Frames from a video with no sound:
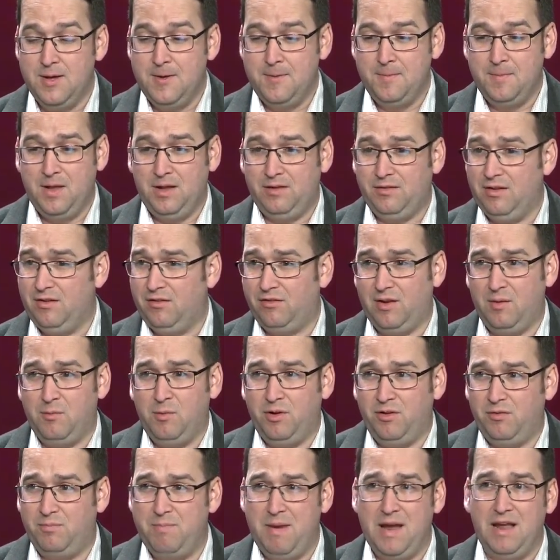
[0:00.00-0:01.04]
it's in
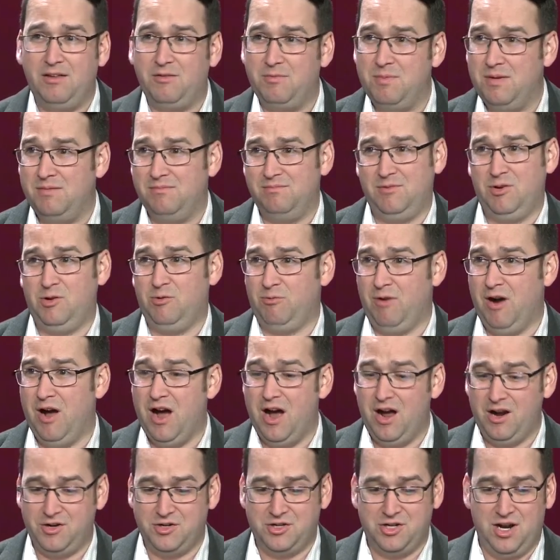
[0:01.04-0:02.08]
someone's basement and
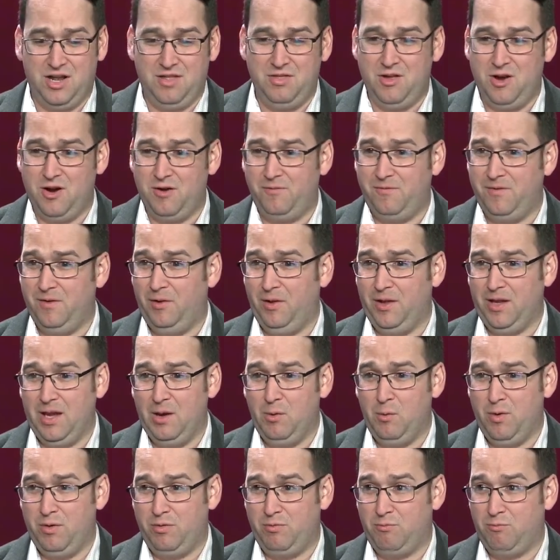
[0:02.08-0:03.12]
garage, and they're filling it
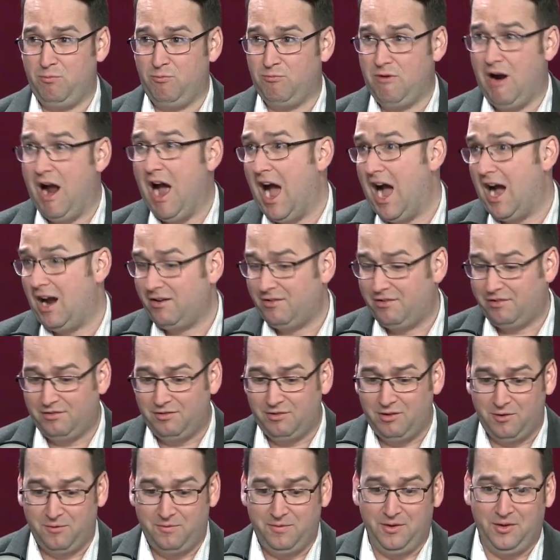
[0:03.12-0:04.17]
with rocks.
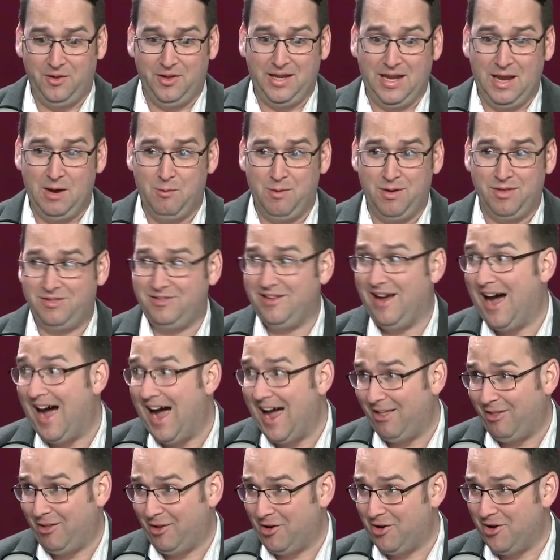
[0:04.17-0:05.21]
They're filling it with
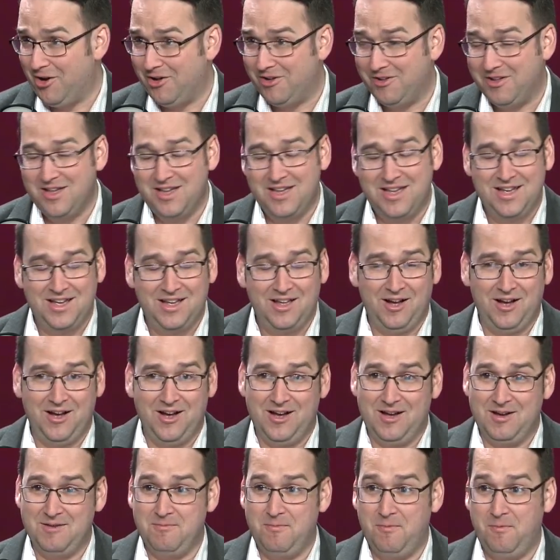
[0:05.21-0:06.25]
Tylenol,
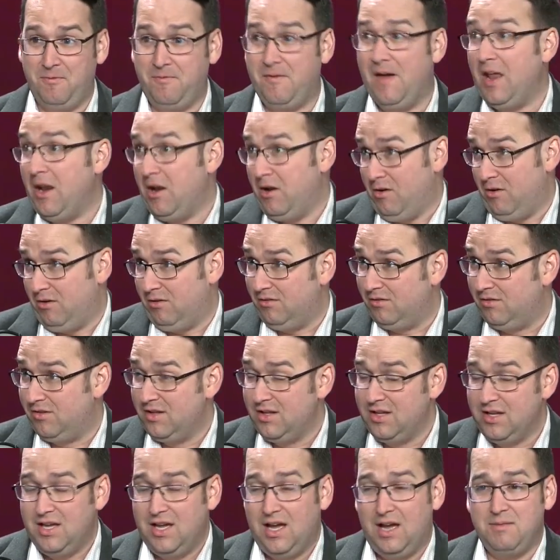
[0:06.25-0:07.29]
fentanyl.
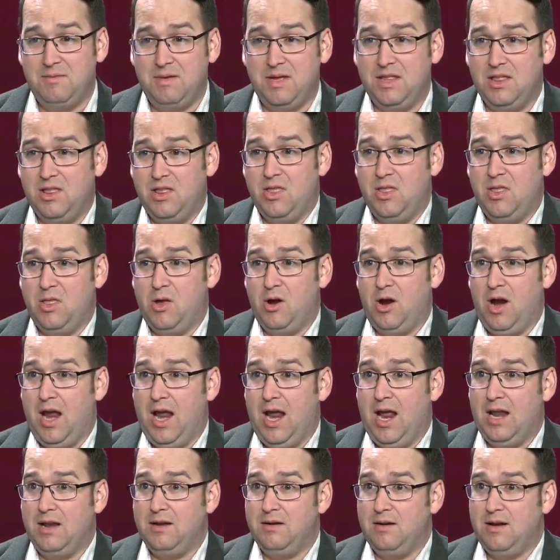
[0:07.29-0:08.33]
I mean,
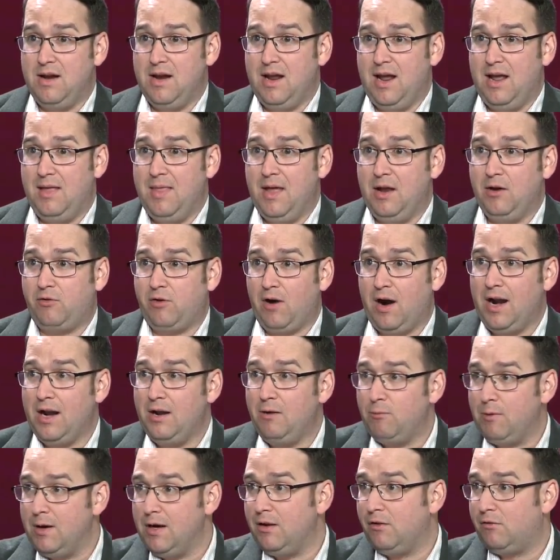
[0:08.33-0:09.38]
and then trying to
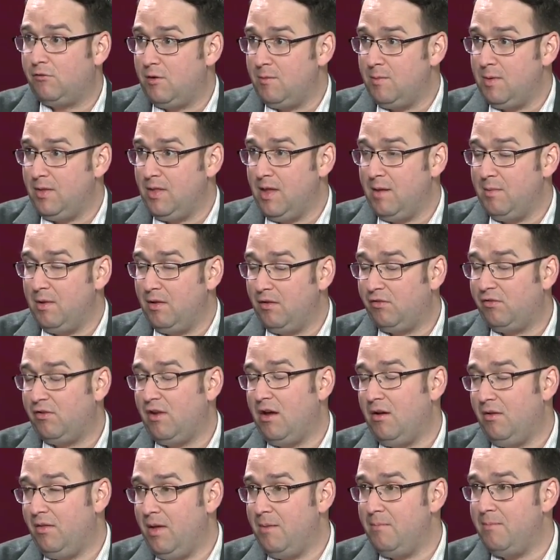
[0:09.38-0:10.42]
redistribute them and
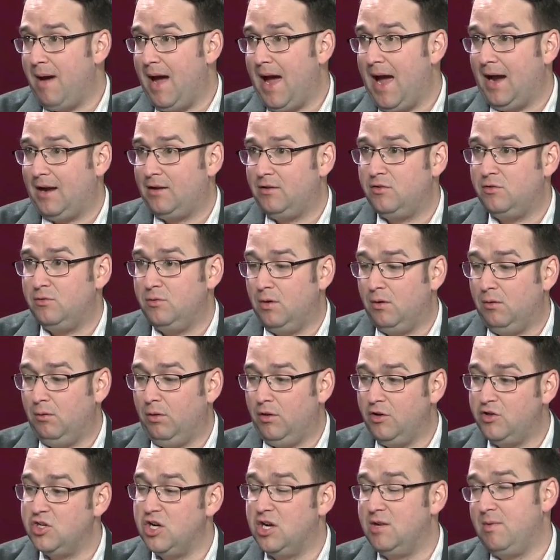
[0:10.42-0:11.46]
sell them back to a
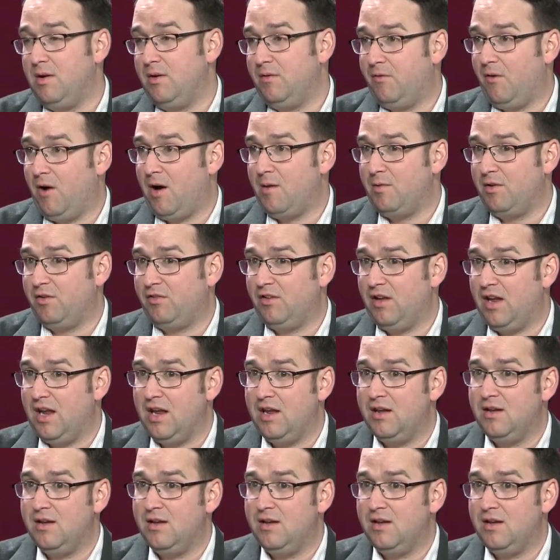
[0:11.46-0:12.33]
legitimate pharmacy.